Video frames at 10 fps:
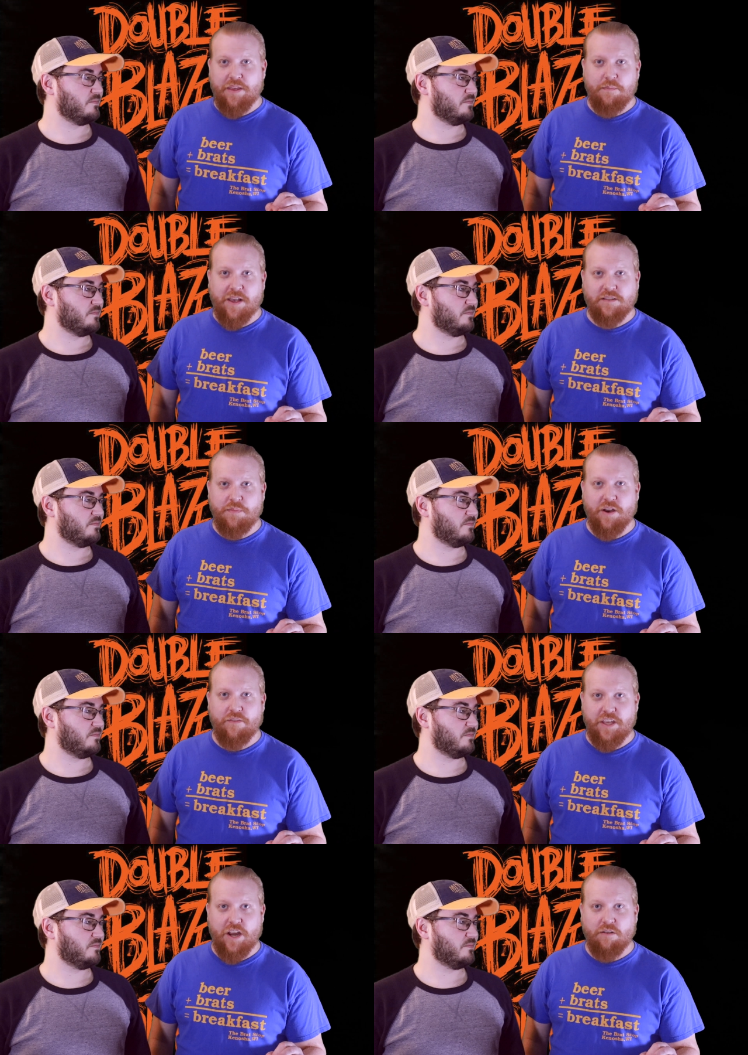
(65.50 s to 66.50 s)
Speaker 1: be the best beer of
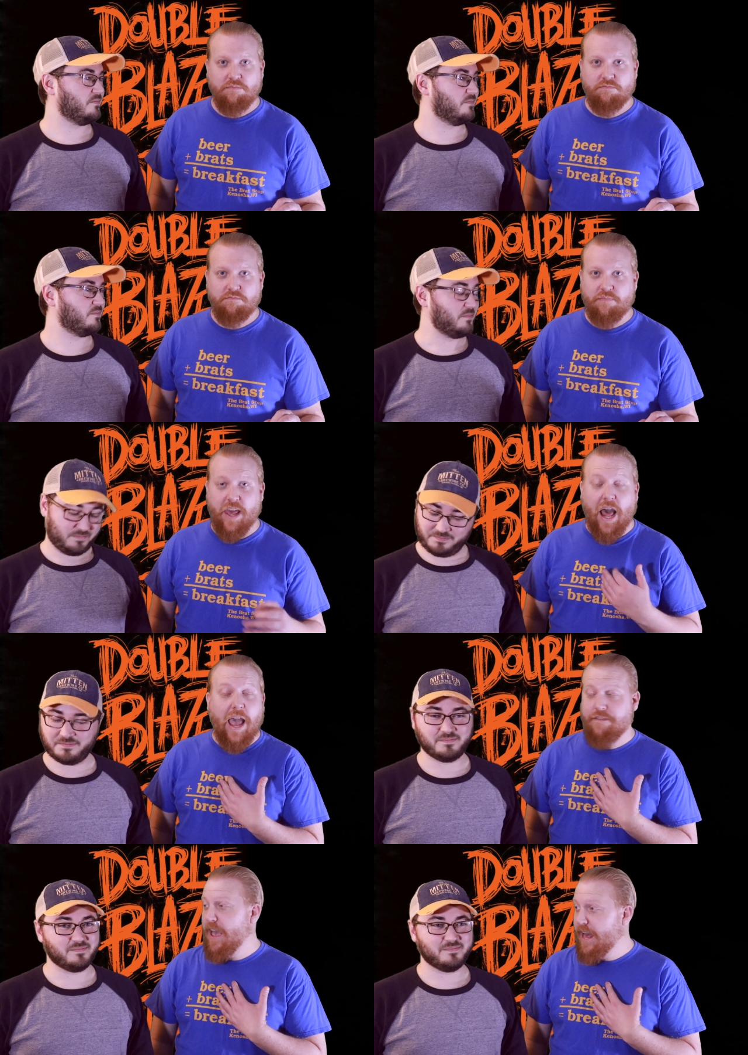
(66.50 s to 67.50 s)
the year that
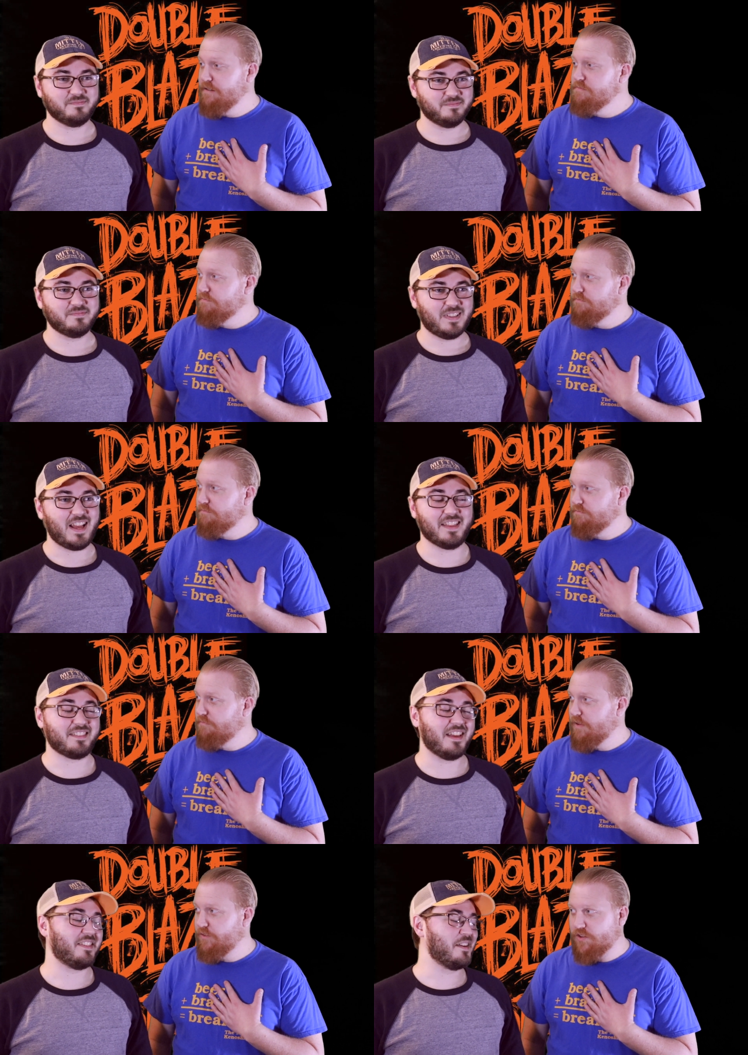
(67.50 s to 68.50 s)
I've had. I,
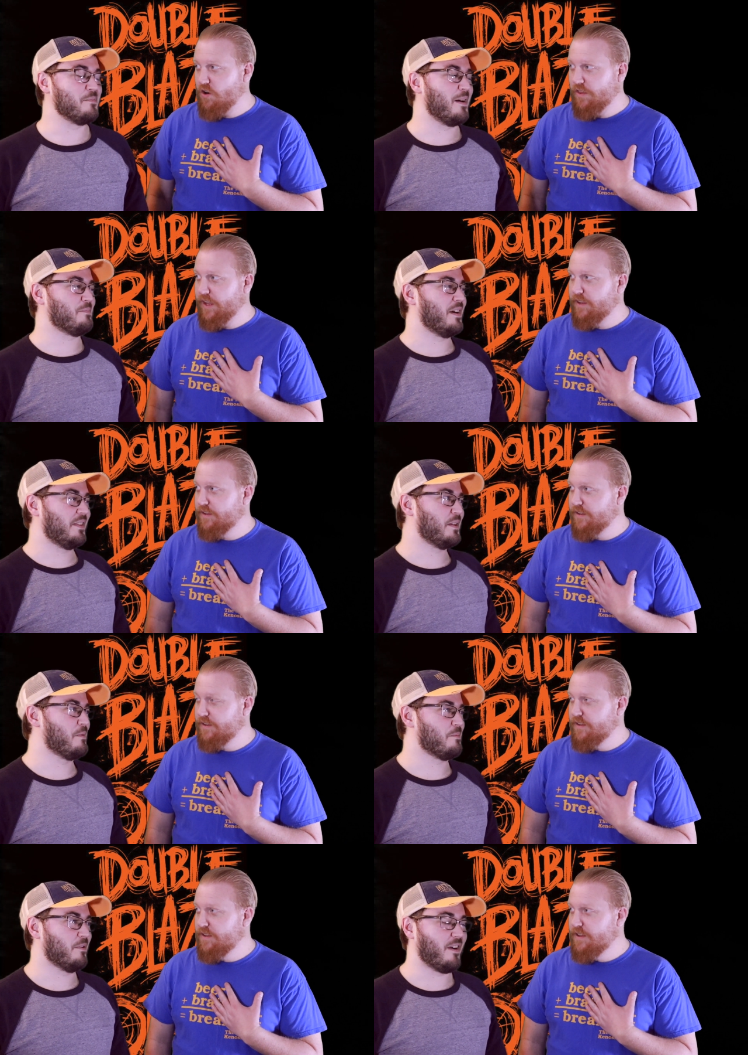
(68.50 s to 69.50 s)
I think you might. I think you
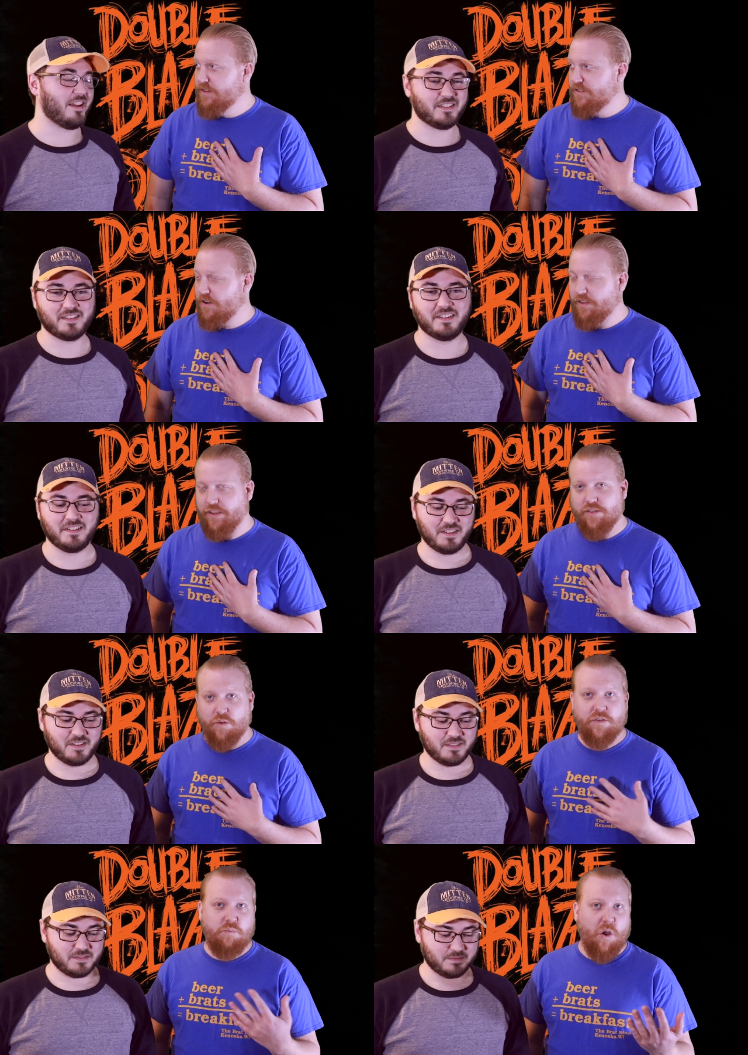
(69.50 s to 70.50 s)
might be right. Certainly. So,
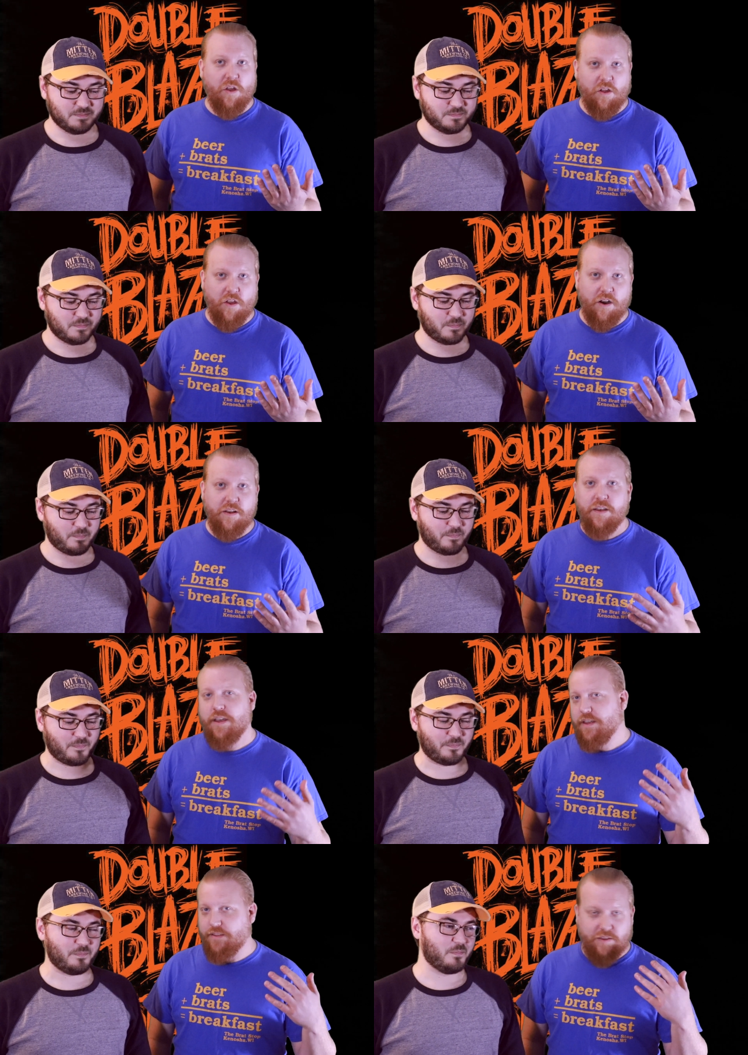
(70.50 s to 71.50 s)
with spoiler alert,
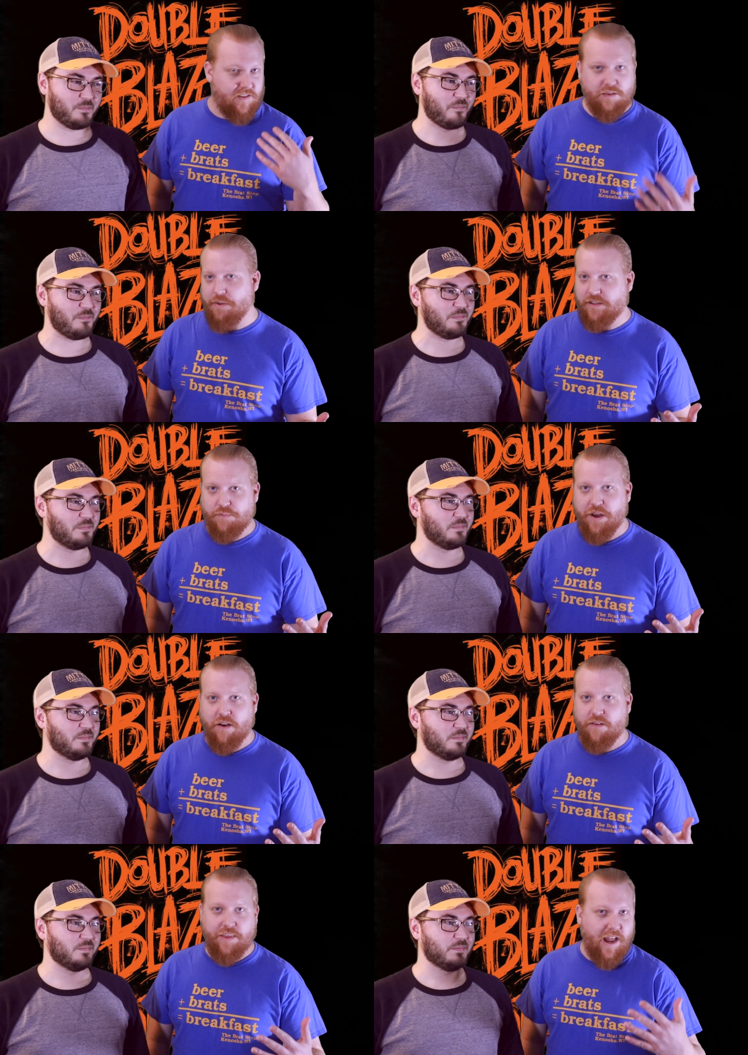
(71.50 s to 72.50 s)
this is the best
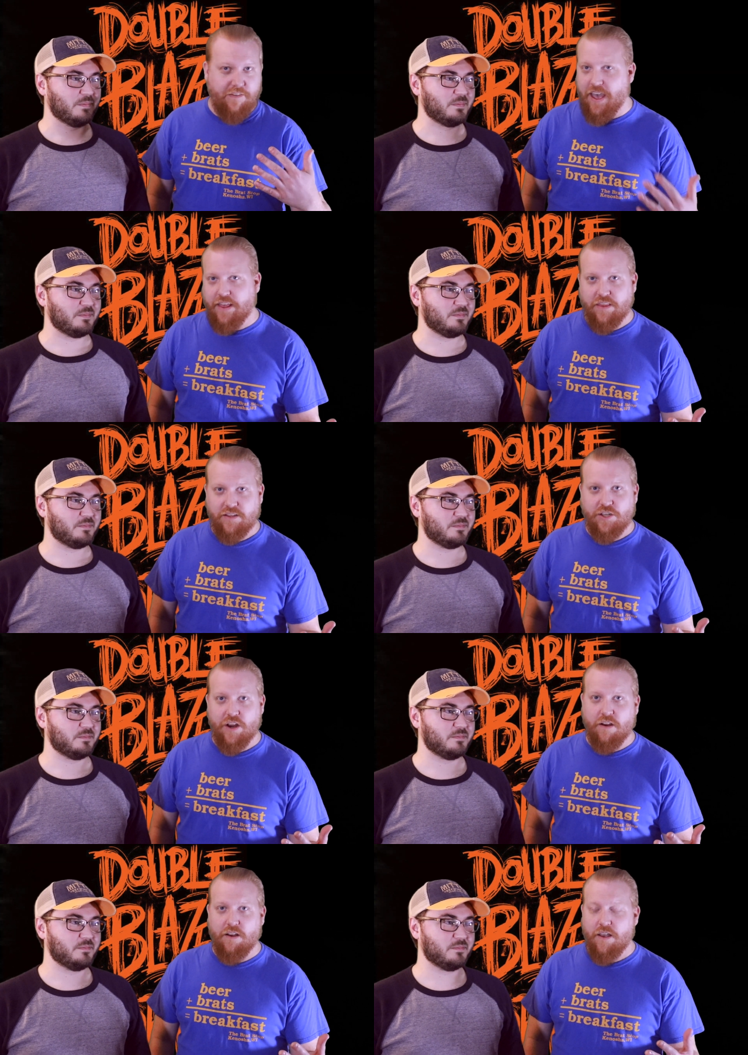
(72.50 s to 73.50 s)
beer that I've had this
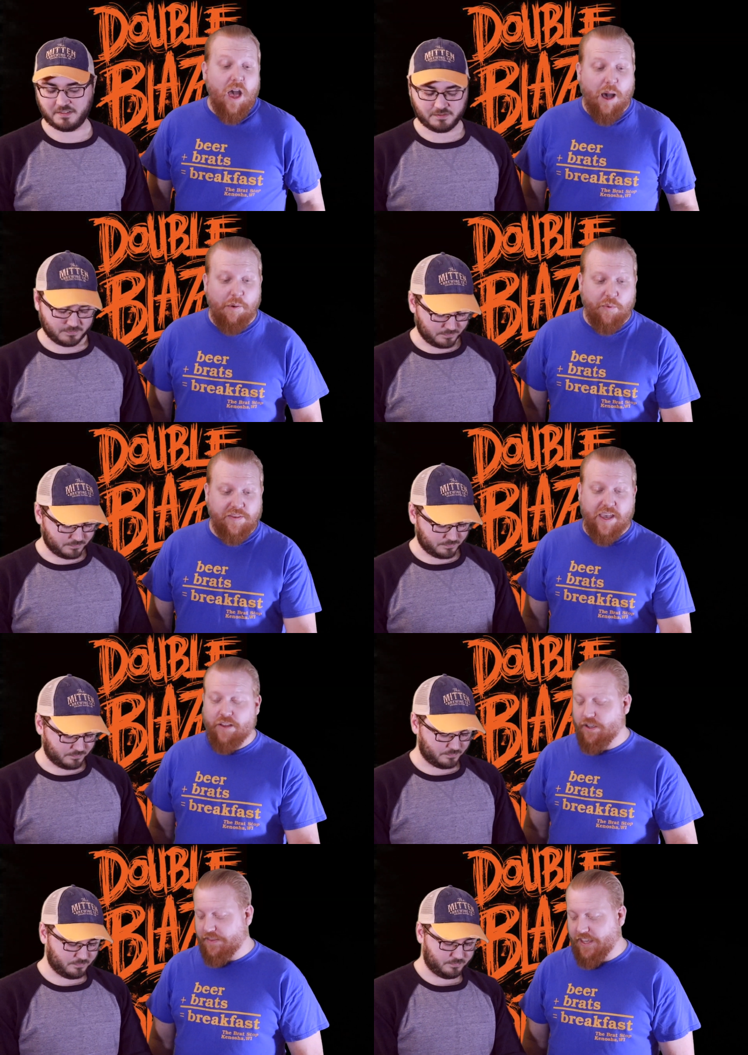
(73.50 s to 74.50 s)
year. How about we take a
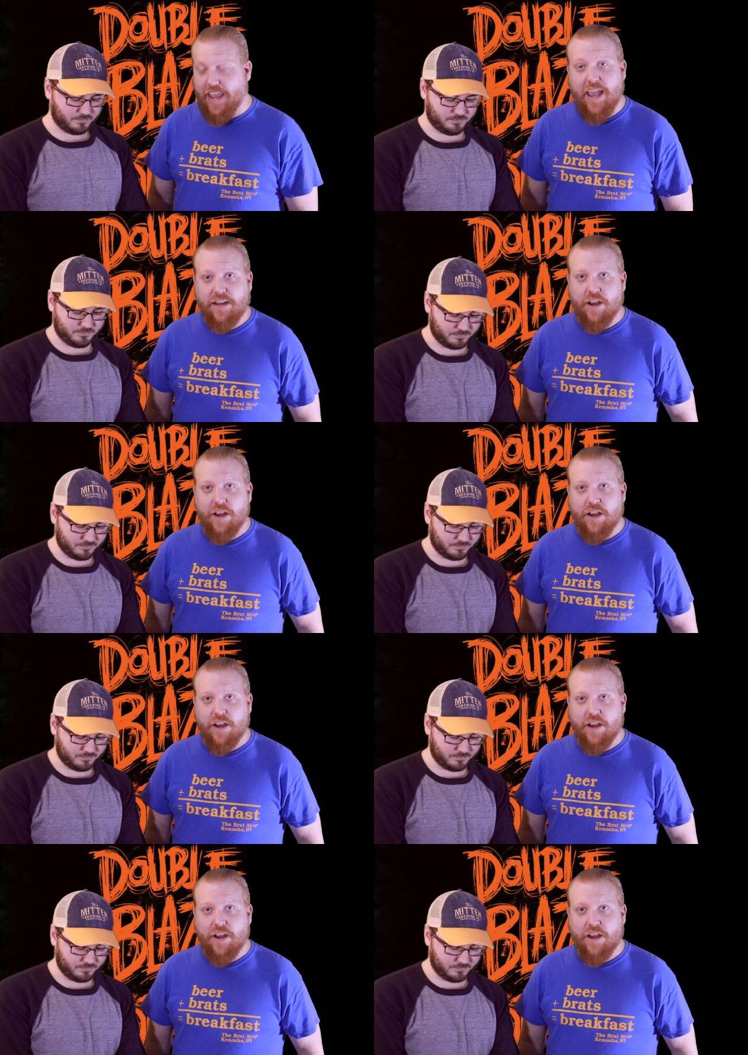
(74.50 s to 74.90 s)
look at the can